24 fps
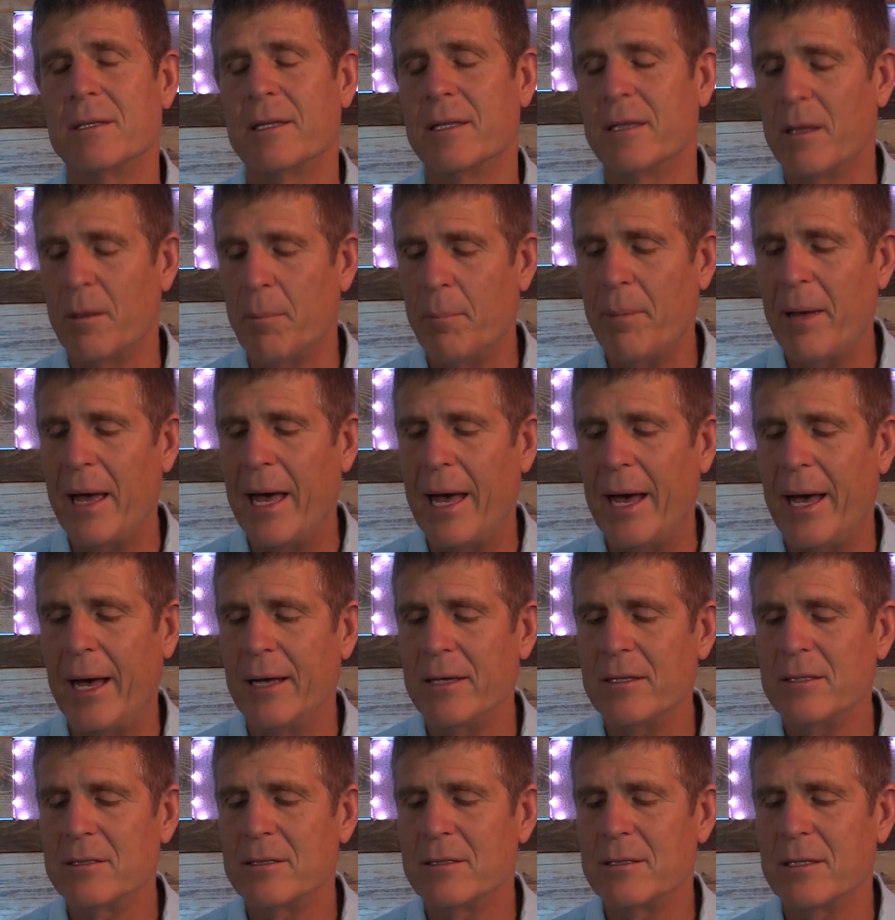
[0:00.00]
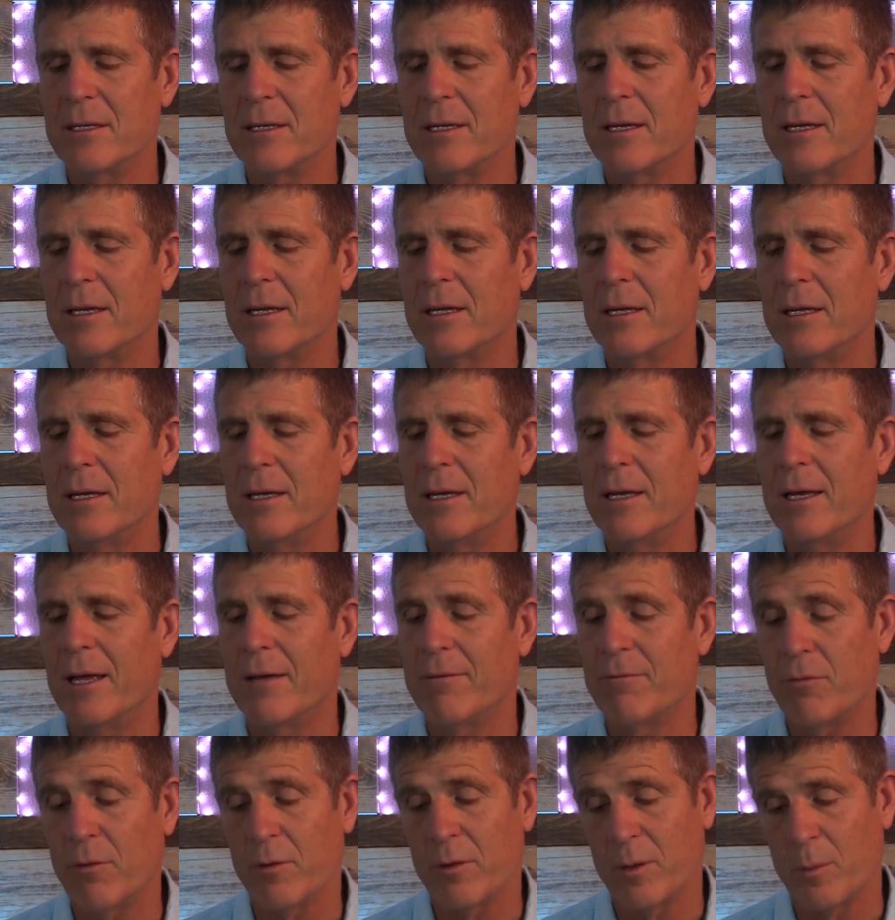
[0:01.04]
in the past
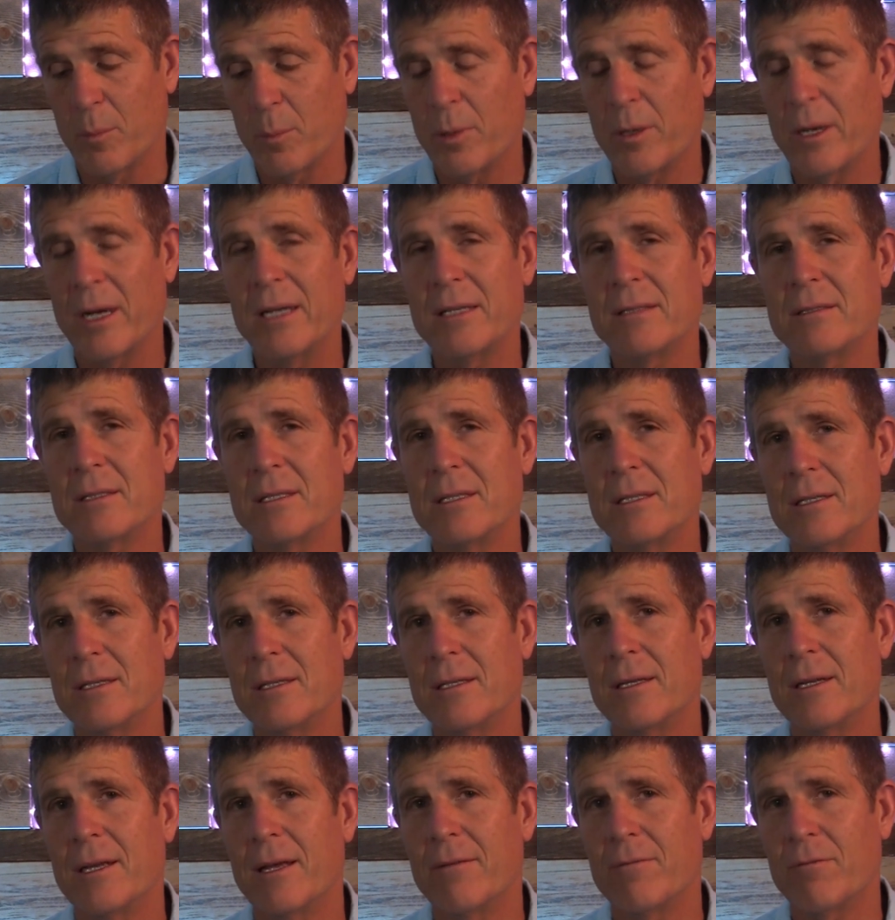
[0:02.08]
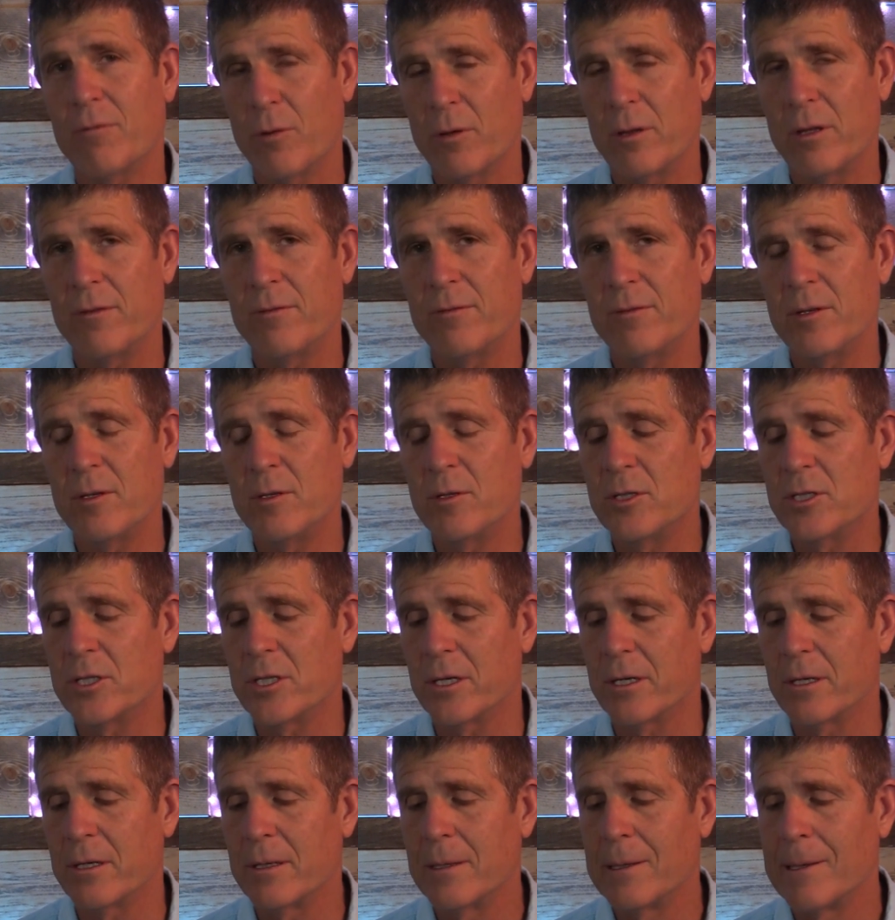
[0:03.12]
and for the present and for the
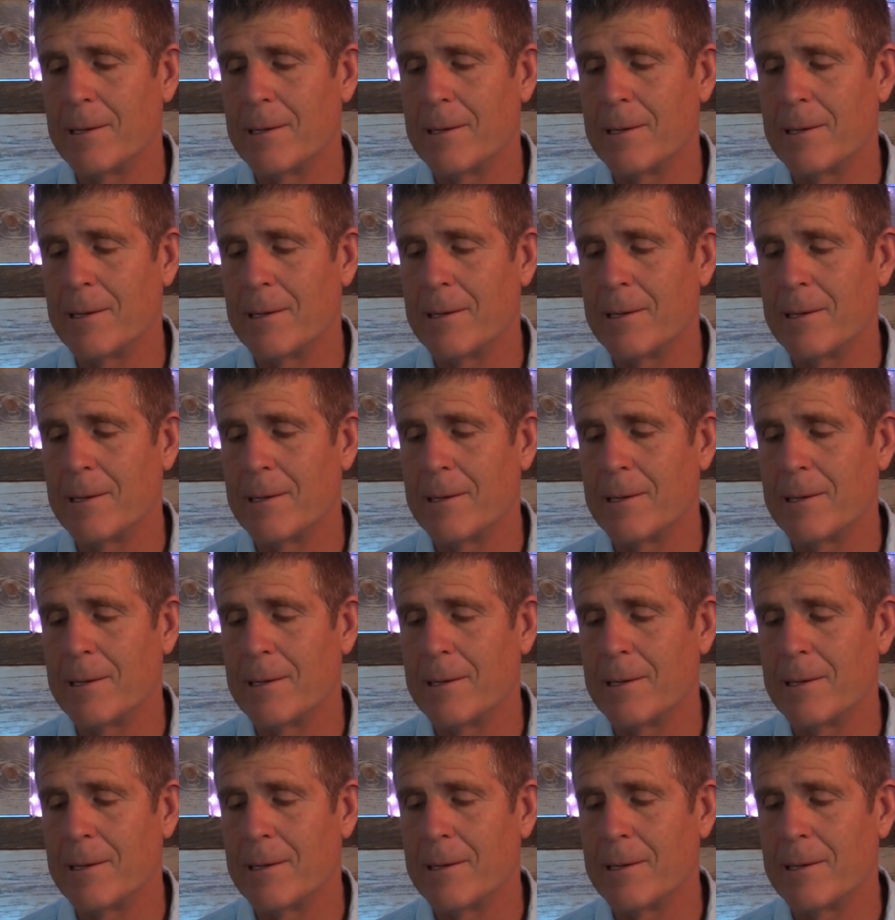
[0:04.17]
future.